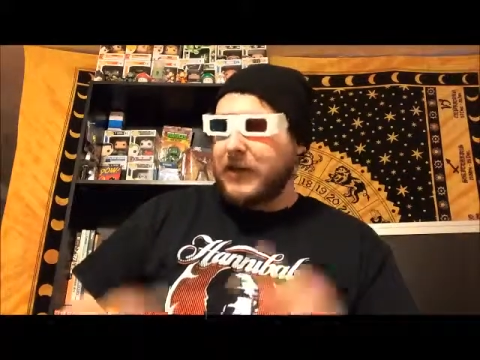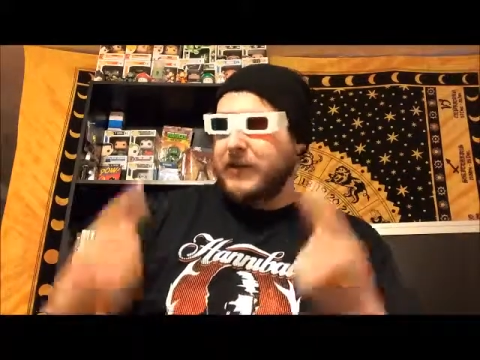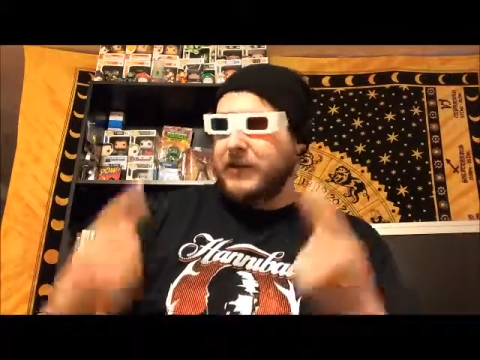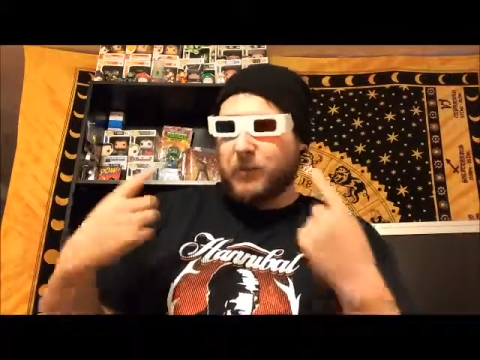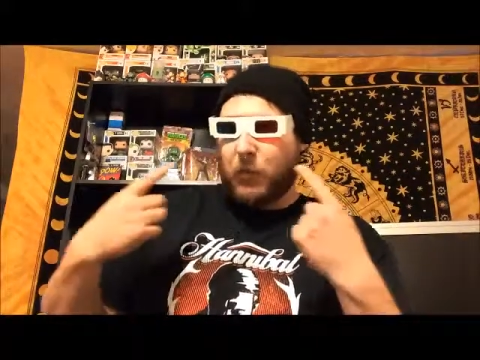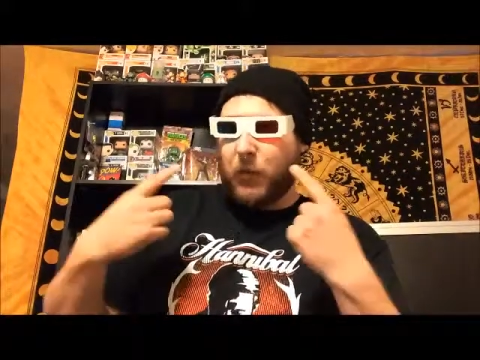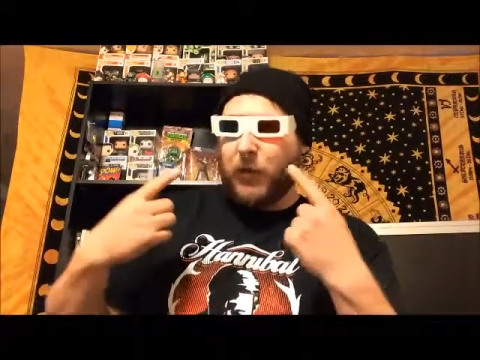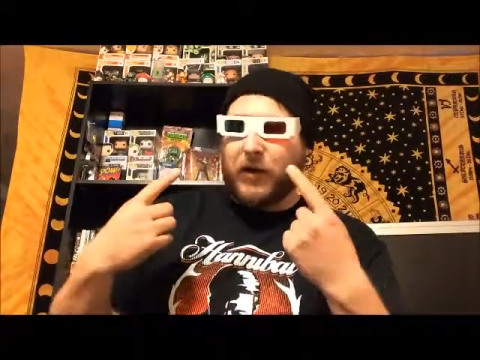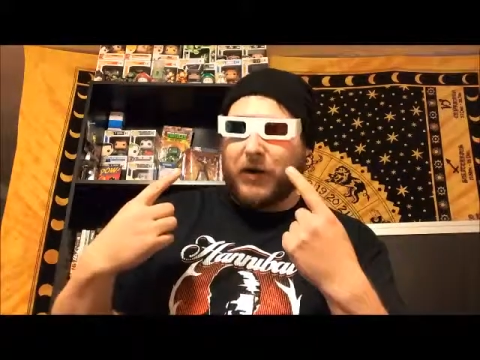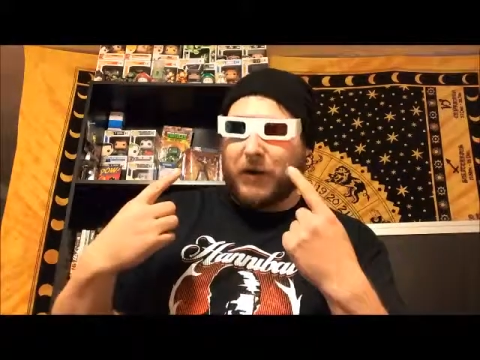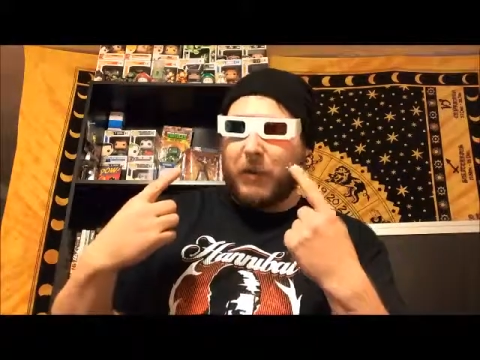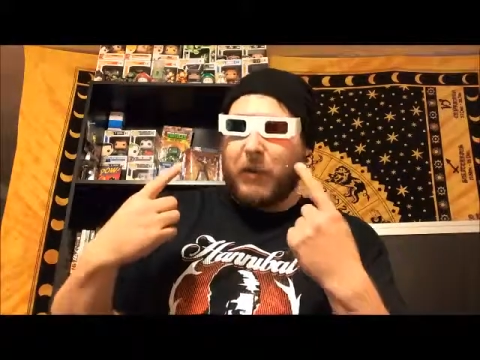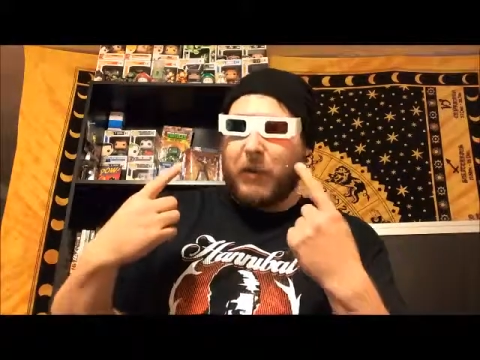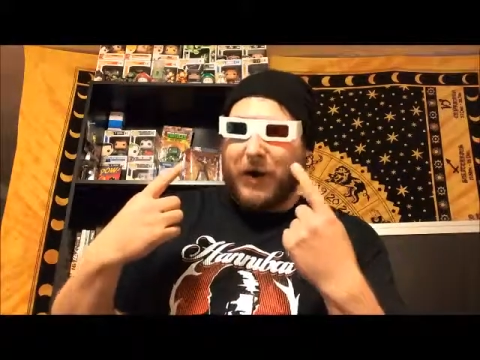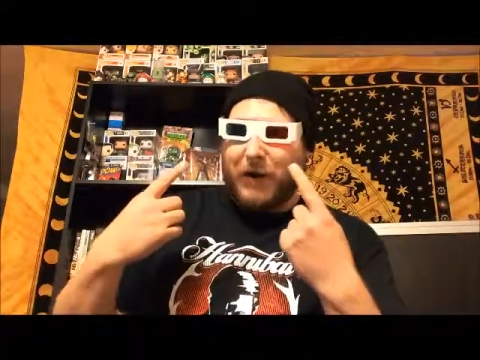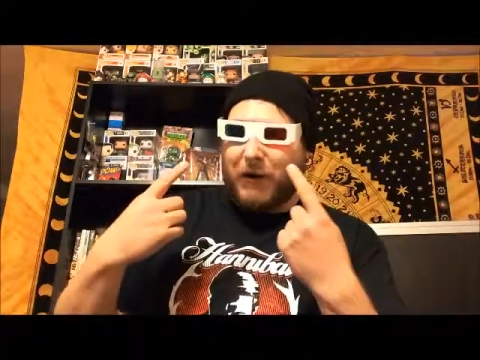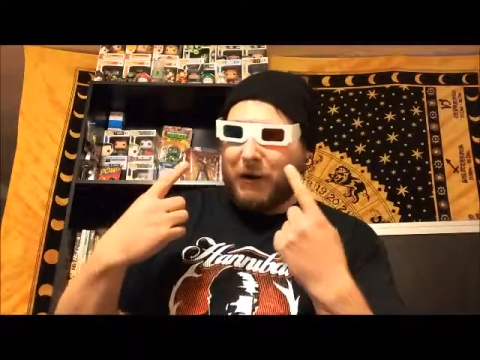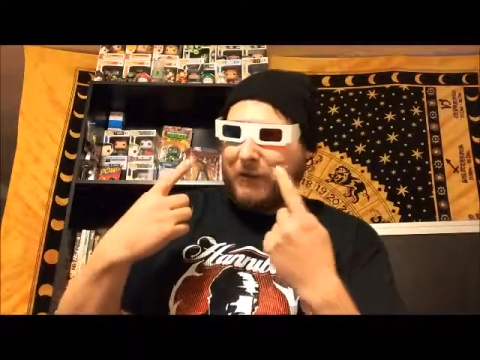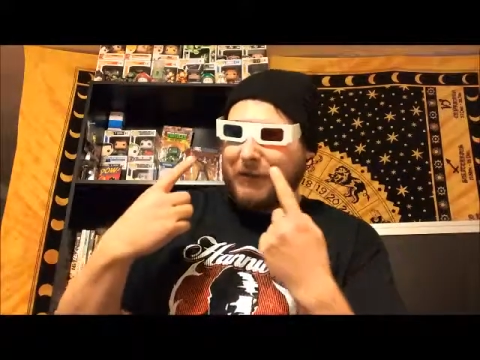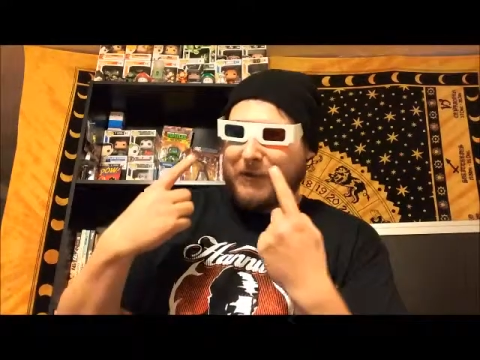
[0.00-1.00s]
he's wearing a
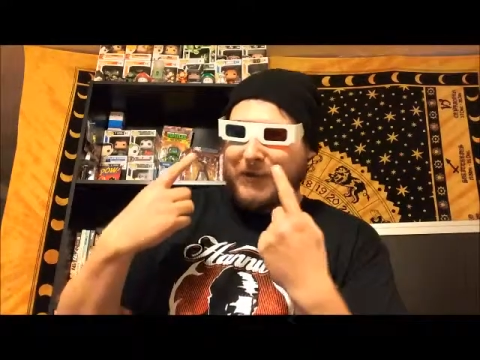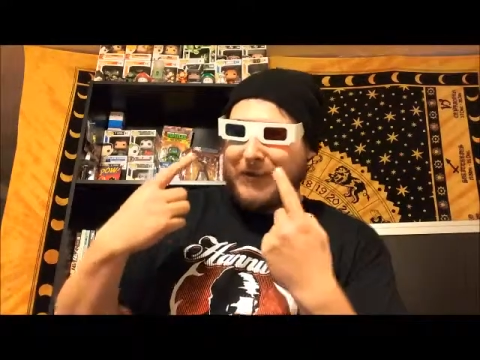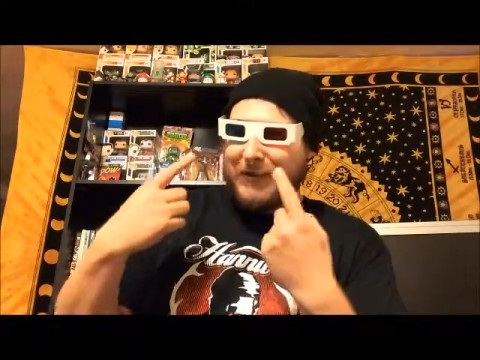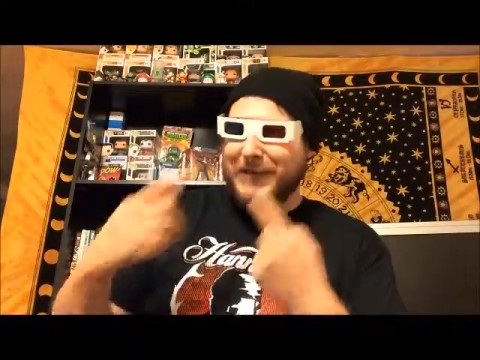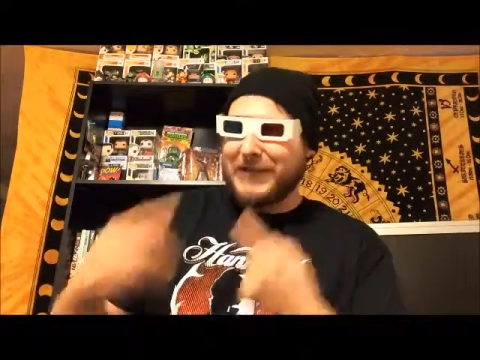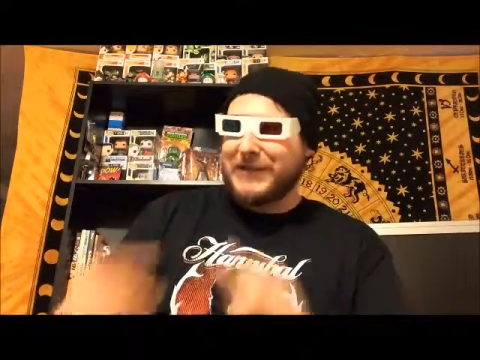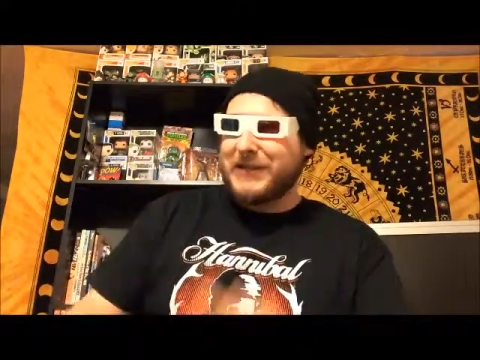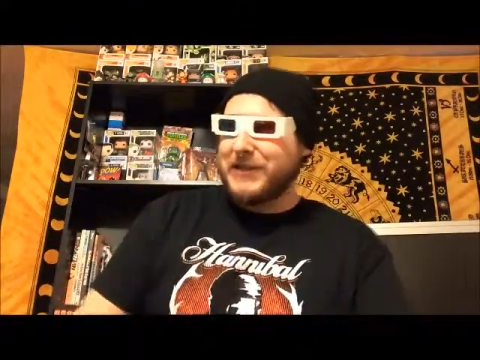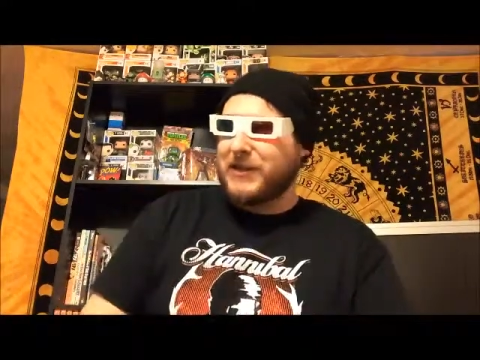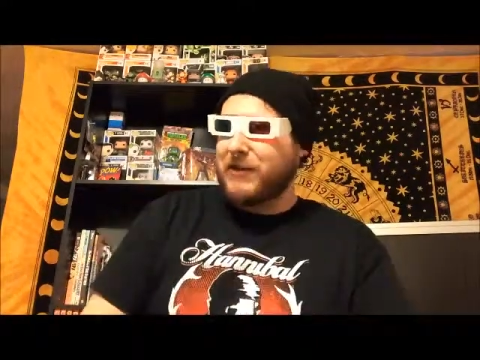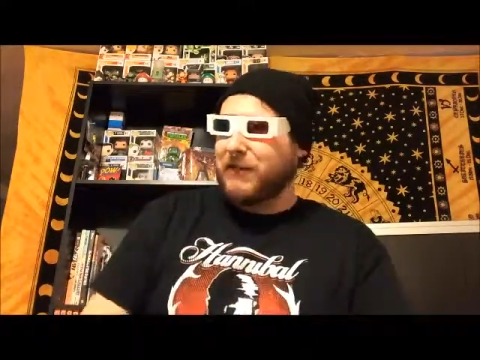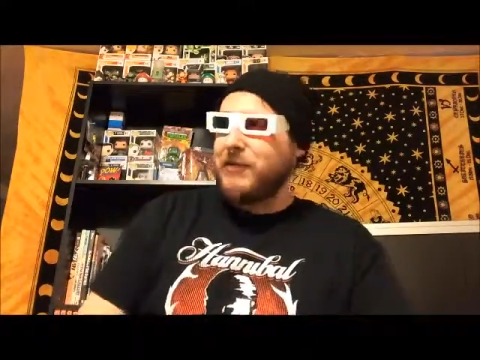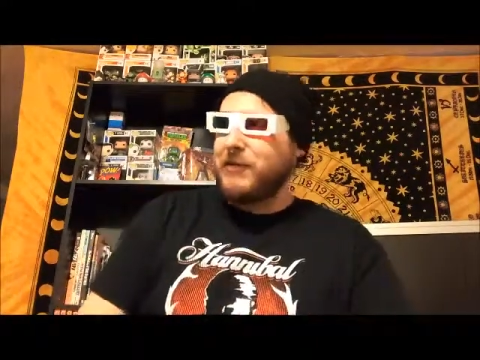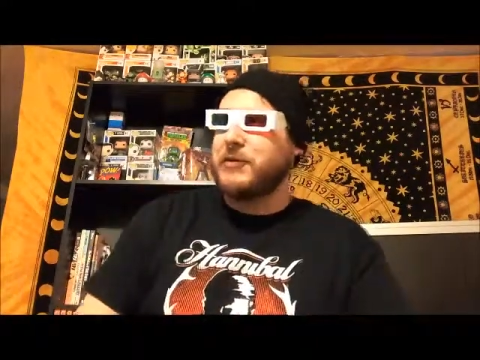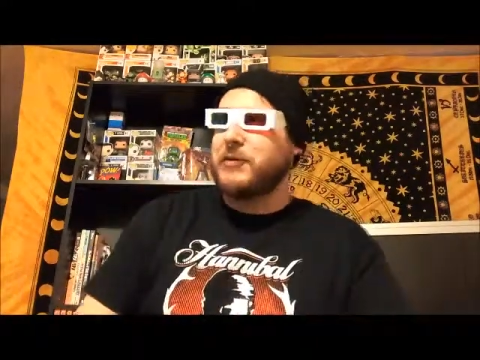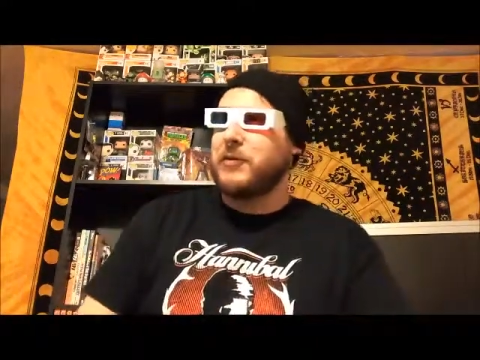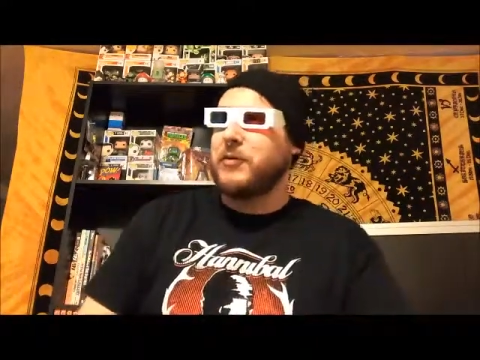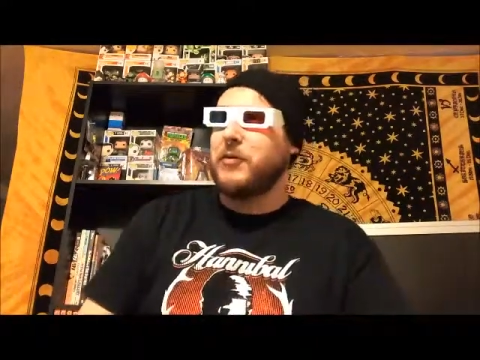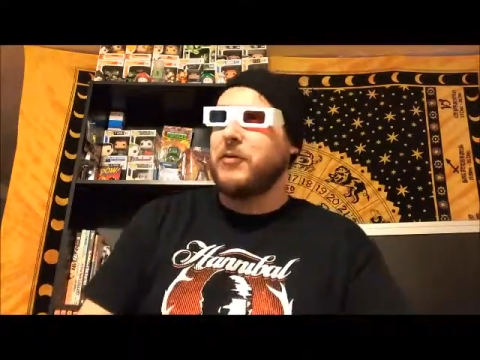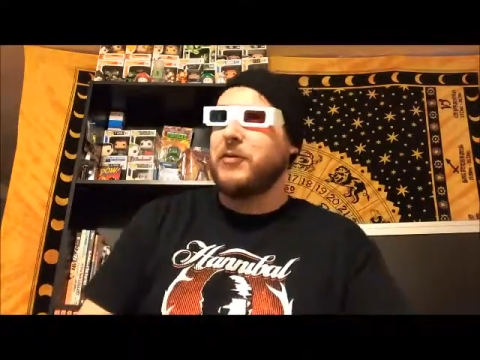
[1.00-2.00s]
pair of these as if
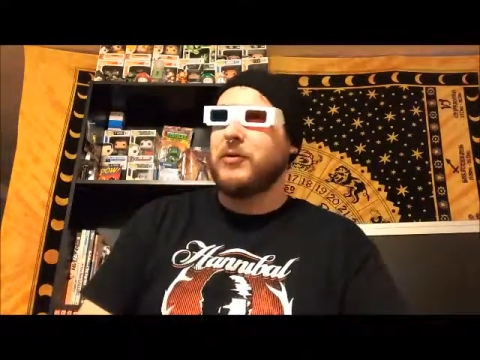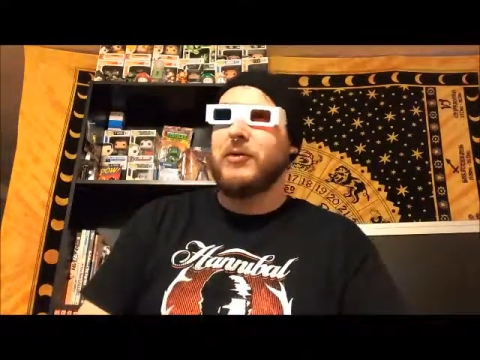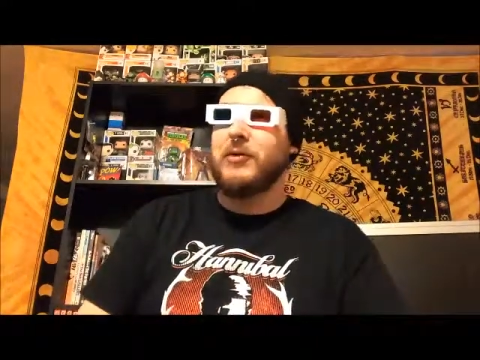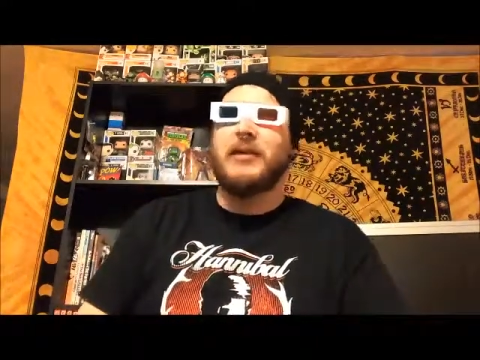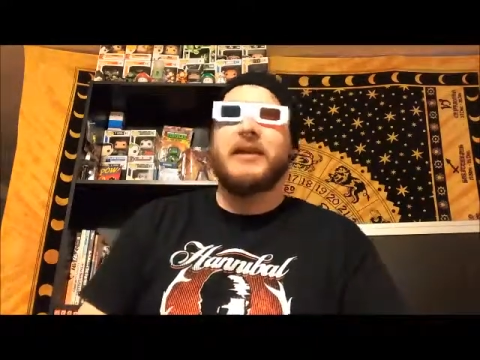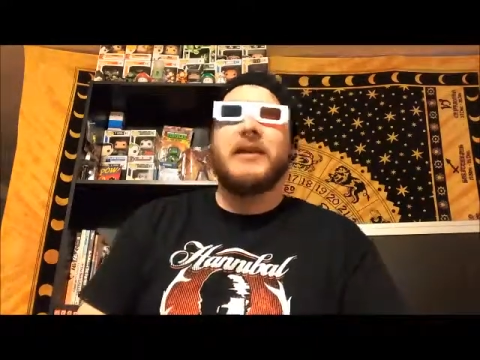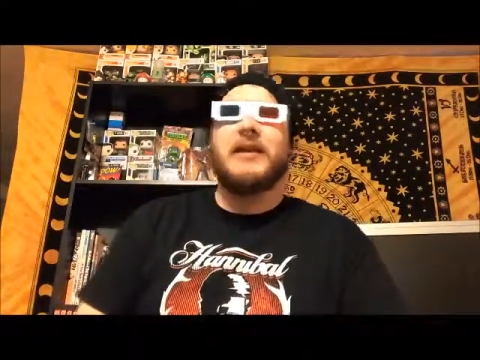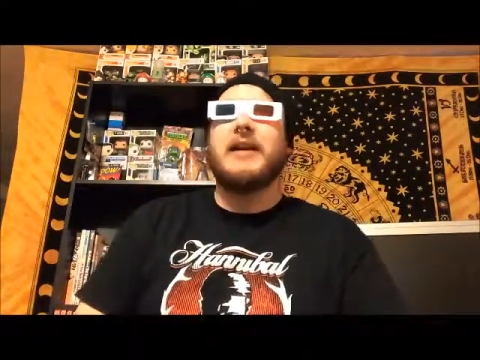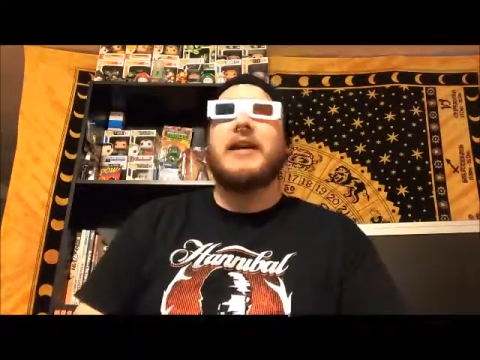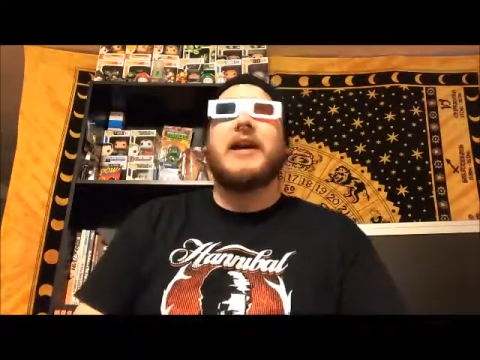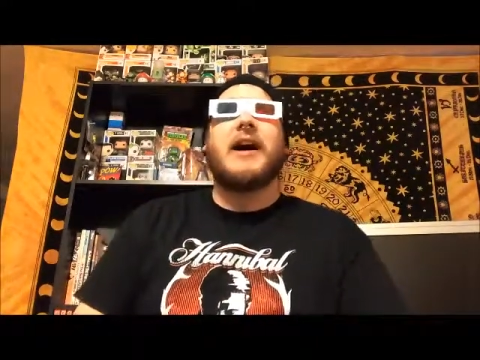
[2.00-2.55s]
it's cool.